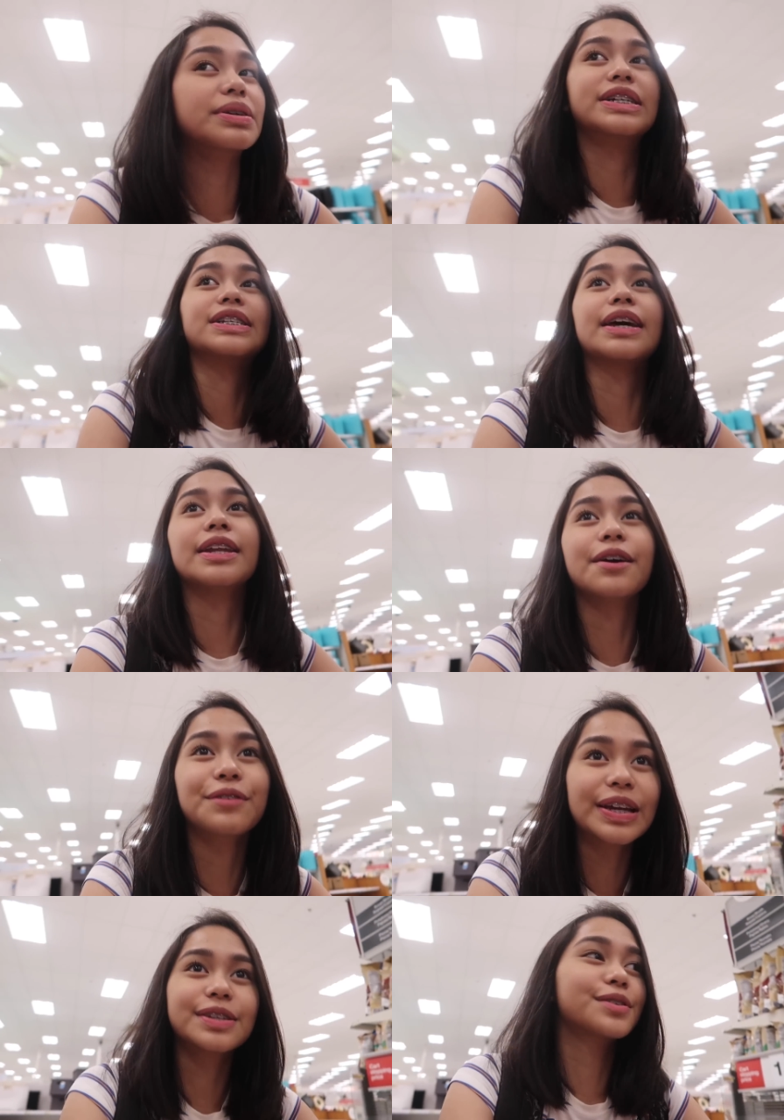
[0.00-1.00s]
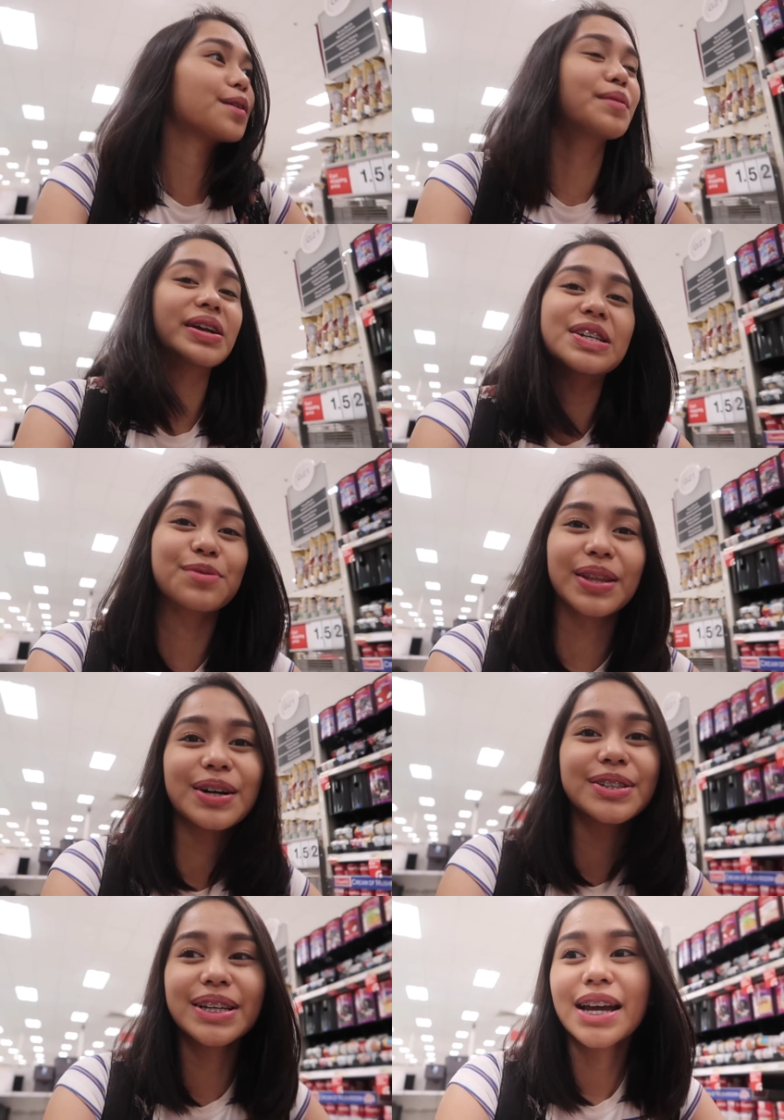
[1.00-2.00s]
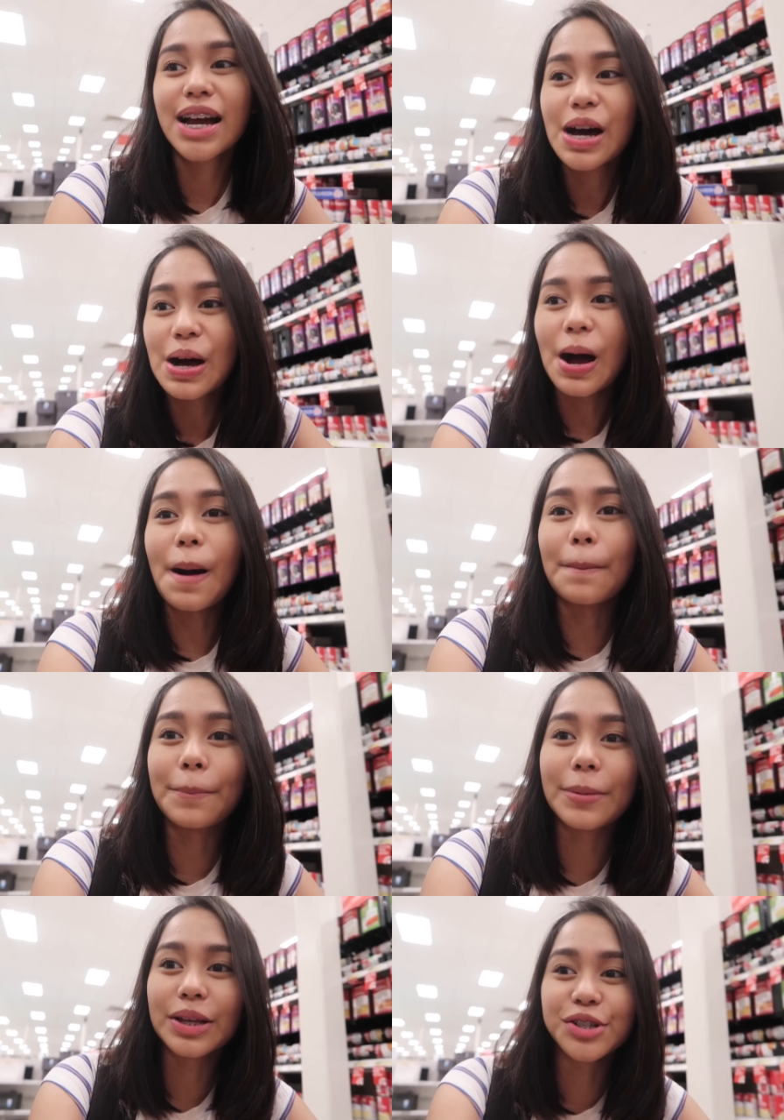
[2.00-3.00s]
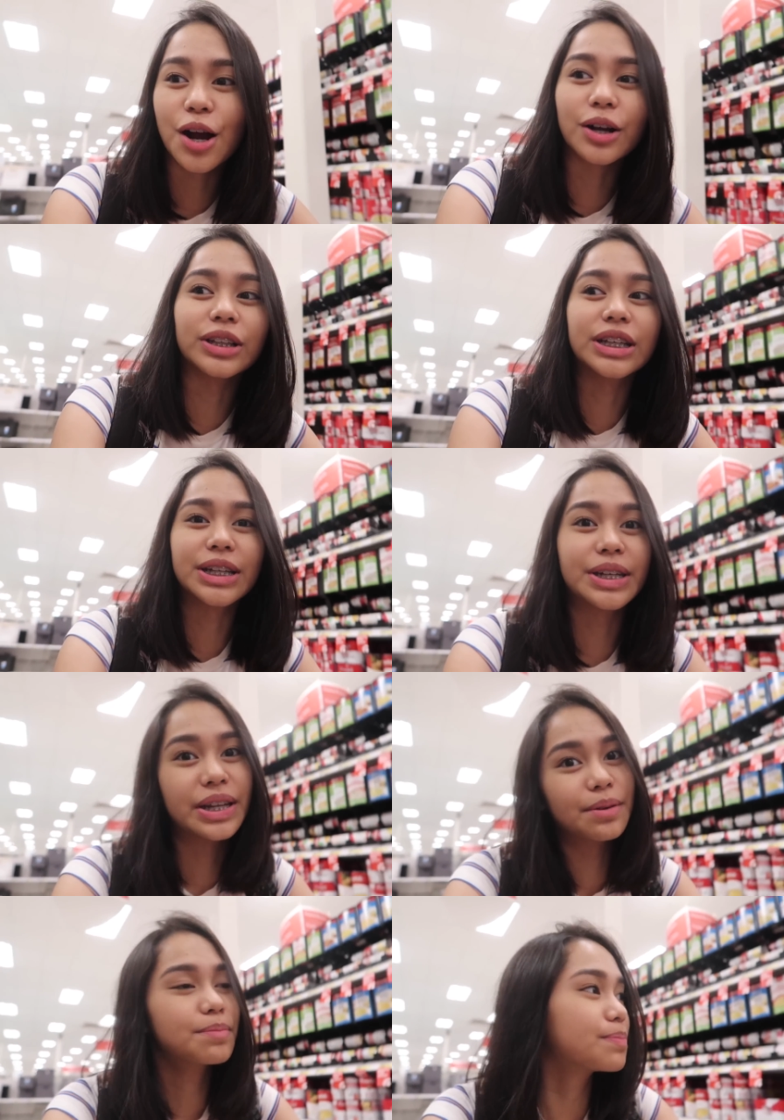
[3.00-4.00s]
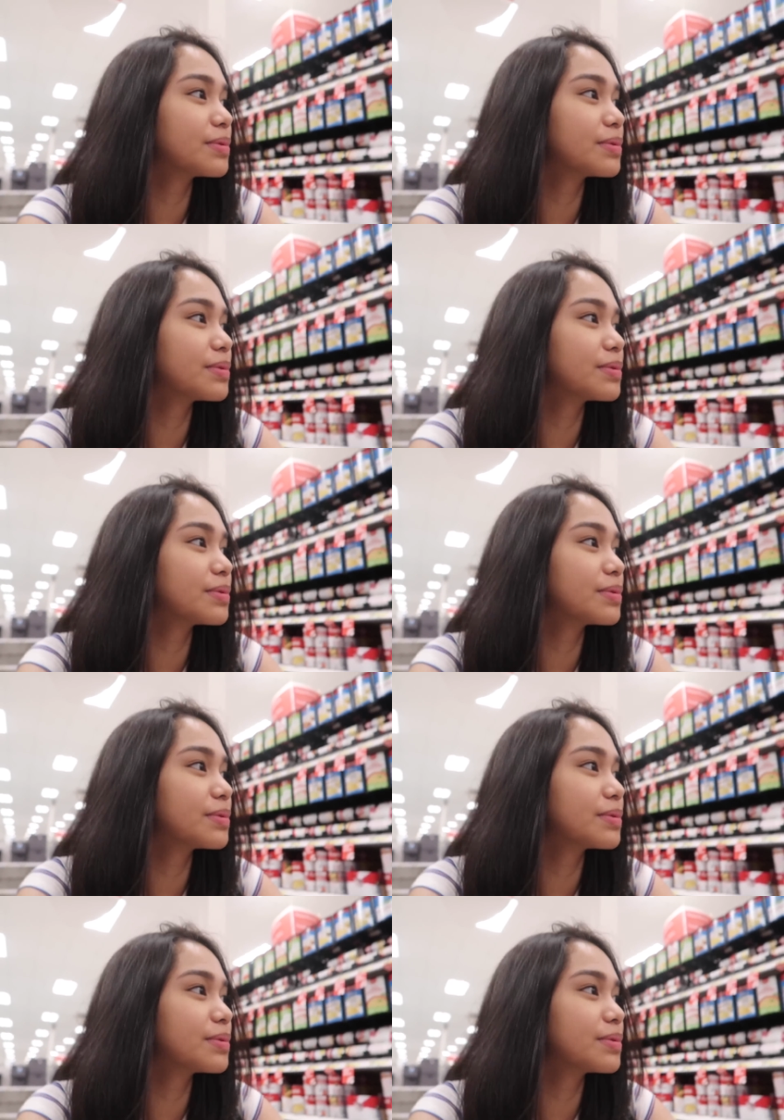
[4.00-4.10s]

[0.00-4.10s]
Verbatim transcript: because I never eat strawberries without um, chocolate dip.